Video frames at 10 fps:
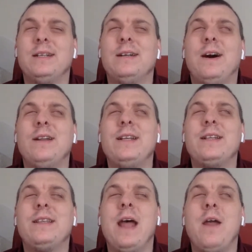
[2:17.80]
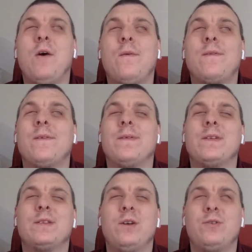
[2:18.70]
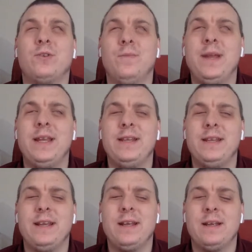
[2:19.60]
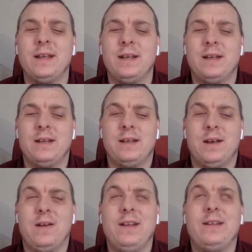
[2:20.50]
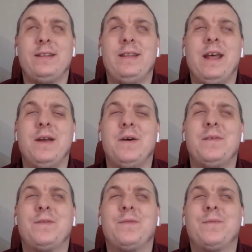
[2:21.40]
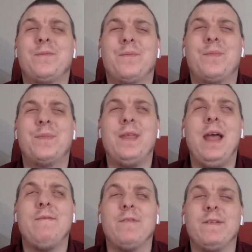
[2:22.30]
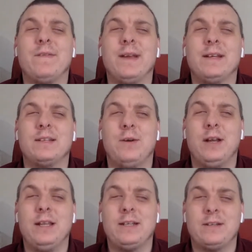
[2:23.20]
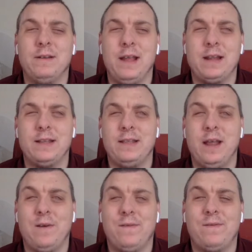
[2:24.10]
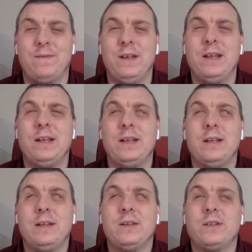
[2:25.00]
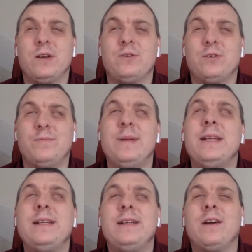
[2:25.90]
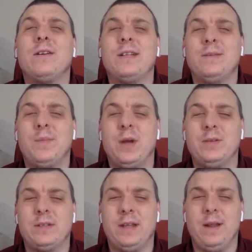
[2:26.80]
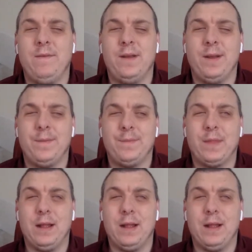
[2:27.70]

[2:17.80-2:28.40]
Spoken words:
I need a day off social media. I need a day off everything. So I literally had a day off social media. I didn't post anything.